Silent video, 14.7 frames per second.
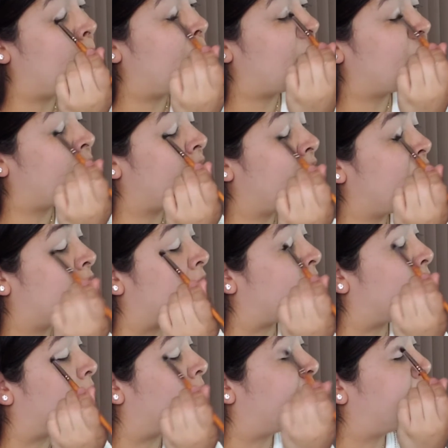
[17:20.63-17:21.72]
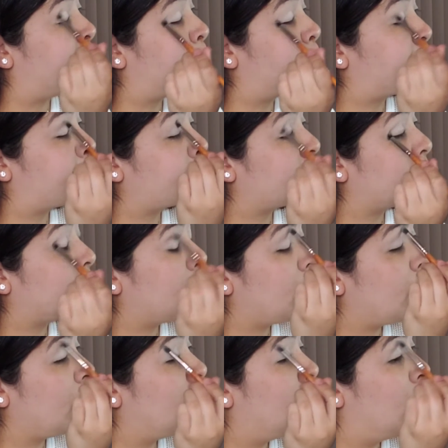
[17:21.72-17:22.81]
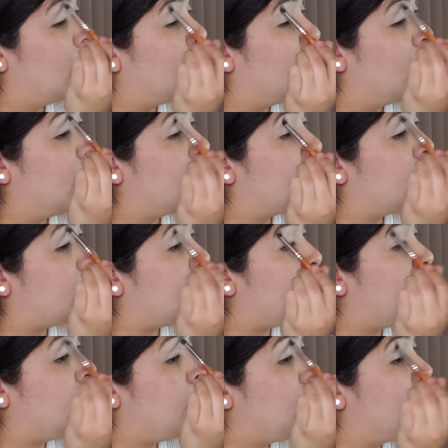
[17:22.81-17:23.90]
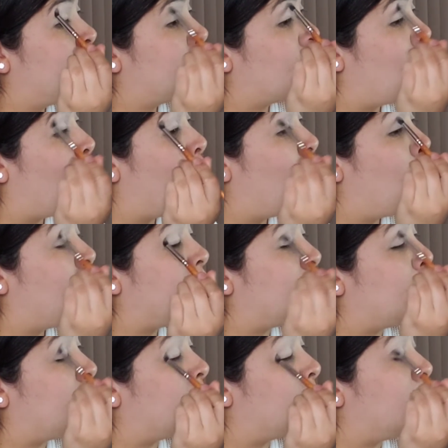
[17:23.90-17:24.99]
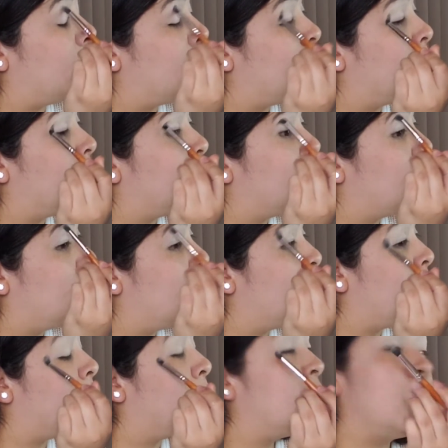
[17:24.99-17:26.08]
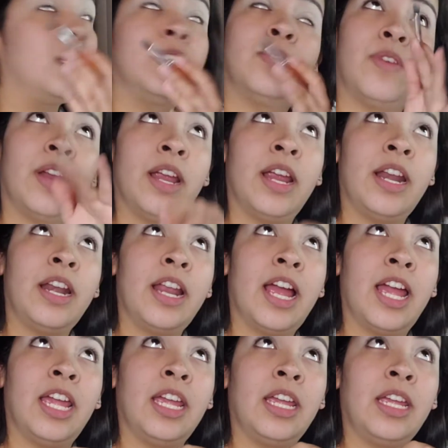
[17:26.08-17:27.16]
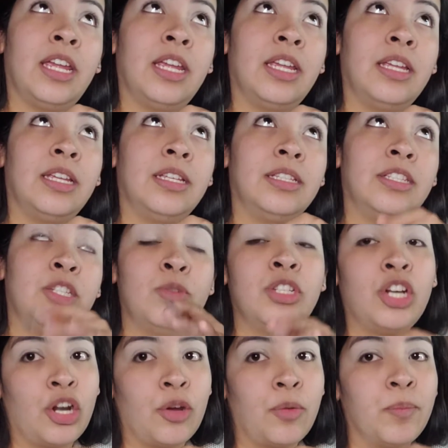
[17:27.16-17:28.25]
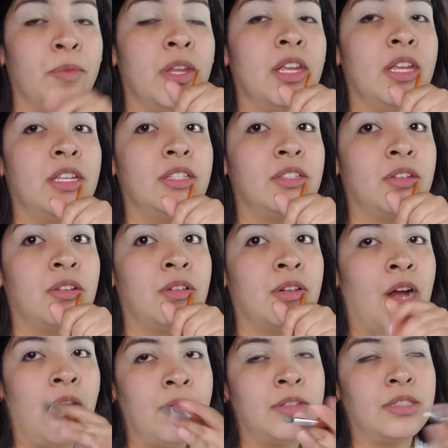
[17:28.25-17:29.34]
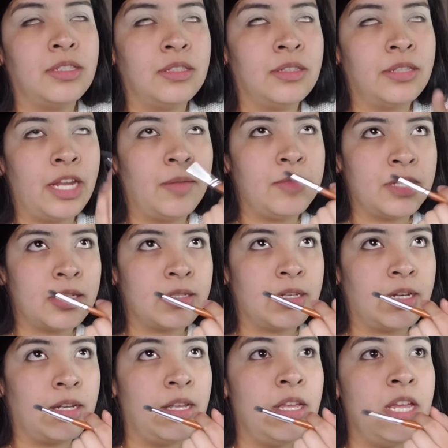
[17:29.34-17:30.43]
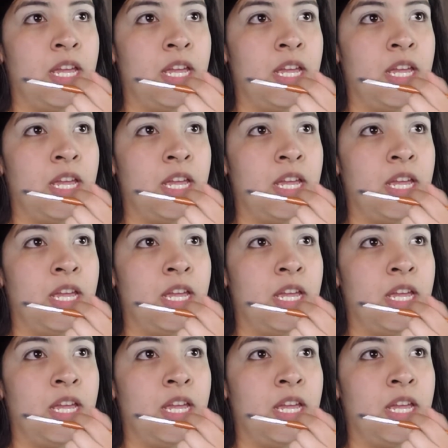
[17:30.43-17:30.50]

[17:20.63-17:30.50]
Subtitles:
best friend Jessica, she was always with me, and this friend, she was a girl, so obviously named Jessica.